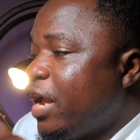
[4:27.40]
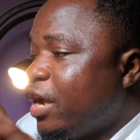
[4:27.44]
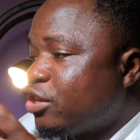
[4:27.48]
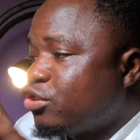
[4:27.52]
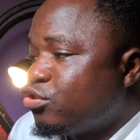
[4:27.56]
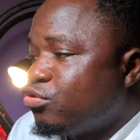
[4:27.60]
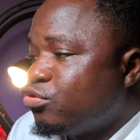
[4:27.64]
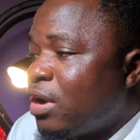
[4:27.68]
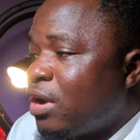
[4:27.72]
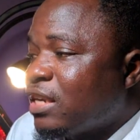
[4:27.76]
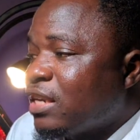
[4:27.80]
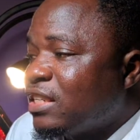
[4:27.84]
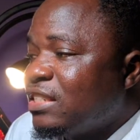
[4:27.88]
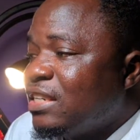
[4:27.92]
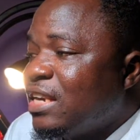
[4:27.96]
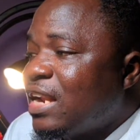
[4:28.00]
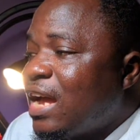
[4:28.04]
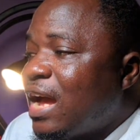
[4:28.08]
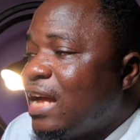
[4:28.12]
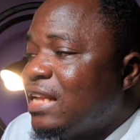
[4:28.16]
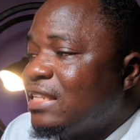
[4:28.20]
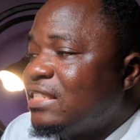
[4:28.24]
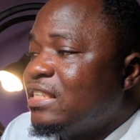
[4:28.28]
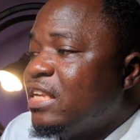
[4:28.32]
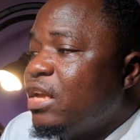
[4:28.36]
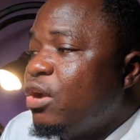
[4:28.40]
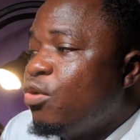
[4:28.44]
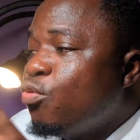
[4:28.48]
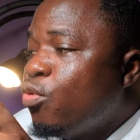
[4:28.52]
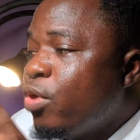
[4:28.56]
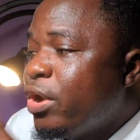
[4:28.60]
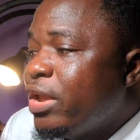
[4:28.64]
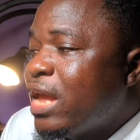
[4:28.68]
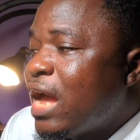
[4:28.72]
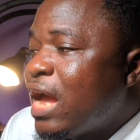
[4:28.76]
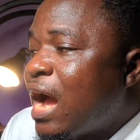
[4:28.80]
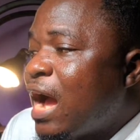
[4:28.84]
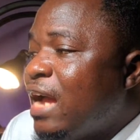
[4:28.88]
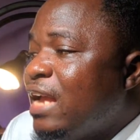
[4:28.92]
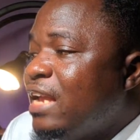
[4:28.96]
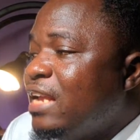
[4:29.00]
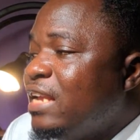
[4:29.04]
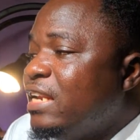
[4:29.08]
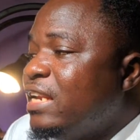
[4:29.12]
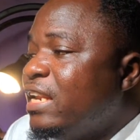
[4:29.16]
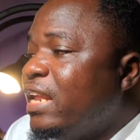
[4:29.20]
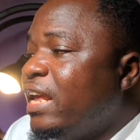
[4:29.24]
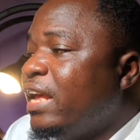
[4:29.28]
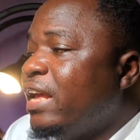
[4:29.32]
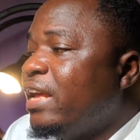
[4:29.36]
extraction at Ewoya
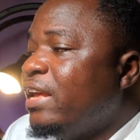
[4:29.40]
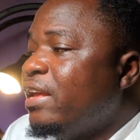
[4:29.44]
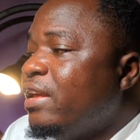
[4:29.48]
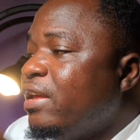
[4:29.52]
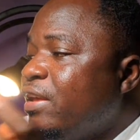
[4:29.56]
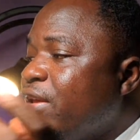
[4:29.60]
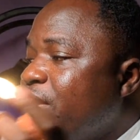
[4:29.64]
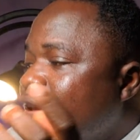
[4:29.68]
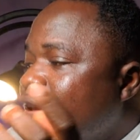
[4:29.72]
in the